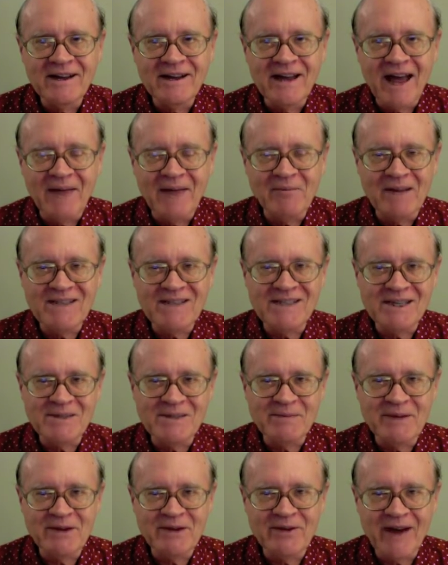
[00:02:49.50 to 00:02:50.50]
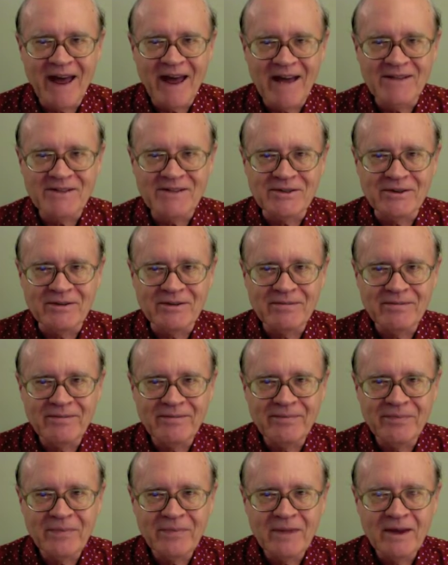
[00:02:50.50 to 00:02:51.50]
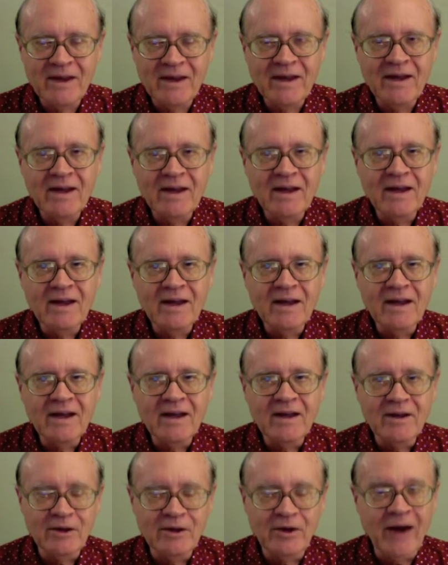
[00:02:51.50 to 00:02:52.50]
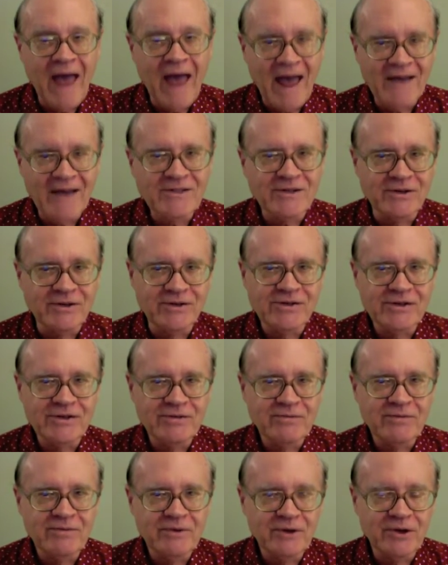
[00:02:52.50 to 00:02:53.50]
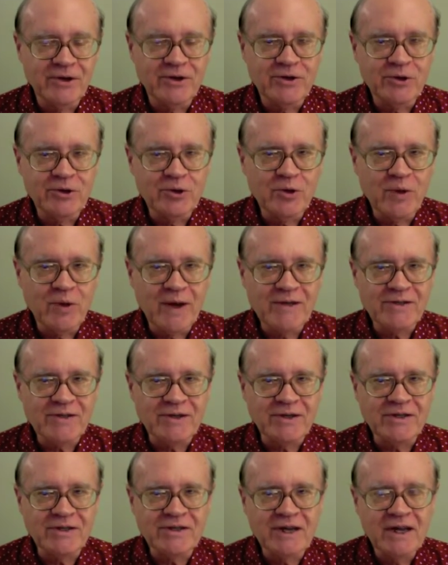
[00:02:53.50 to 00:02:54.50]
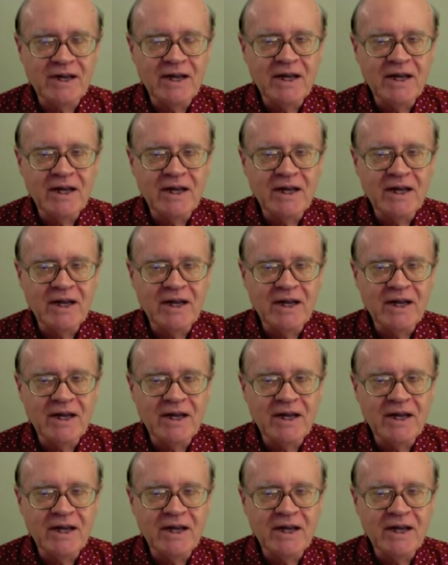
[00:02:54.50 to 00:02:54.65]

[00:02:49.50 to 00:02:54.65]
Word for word: and message me your answer. Your answers to the two questions.